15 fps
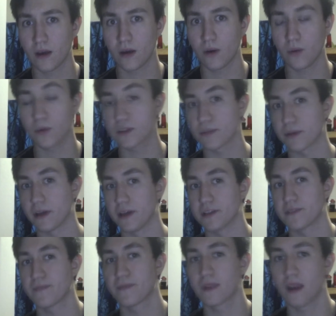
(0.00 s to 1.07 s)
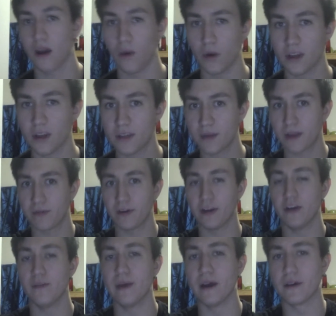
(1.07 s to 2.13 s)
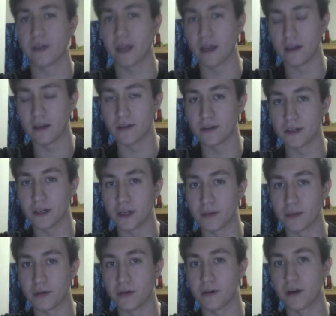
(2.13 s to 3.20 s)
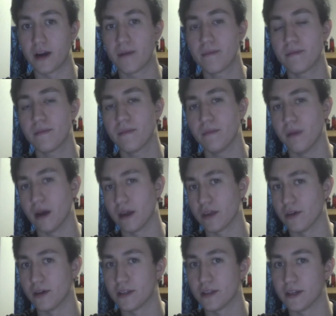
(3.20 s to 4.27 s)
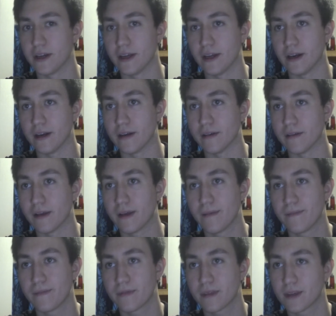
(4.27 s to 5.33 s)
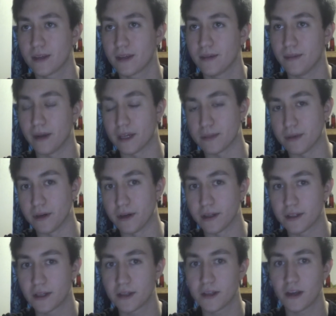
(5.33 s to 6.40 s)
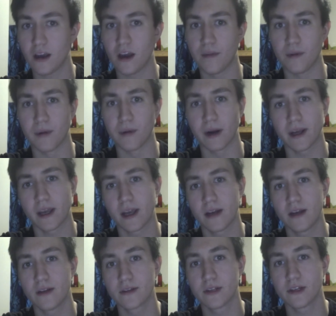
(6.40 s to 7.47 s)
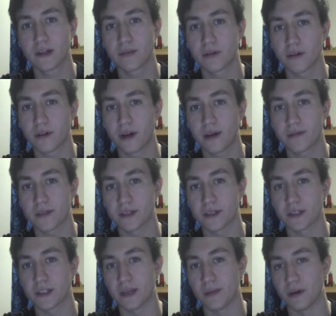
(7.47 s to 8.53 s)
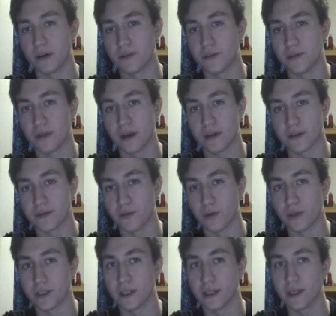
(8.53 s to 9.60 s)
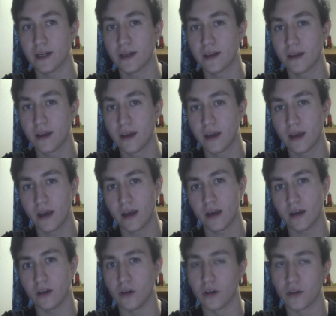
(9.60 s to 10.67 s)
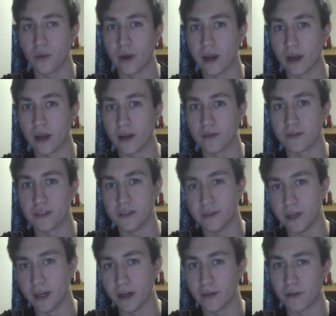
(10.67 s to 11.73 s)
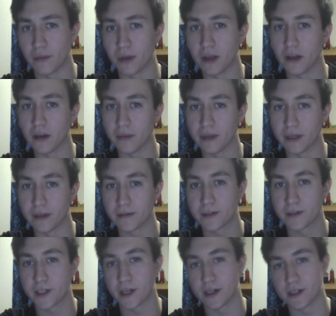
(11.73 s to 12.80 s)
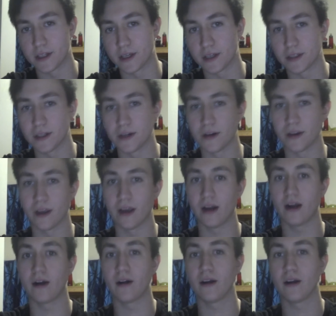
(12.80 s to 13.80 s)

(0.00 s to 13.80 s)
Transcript: What's up, guys? I wanted to make a video about Candito's linear program, my thoughts on it, and my experiences. I've been running Candito's linear program since summer of 2014. Along the way, I've deviated from it a little bit, changed things here and there,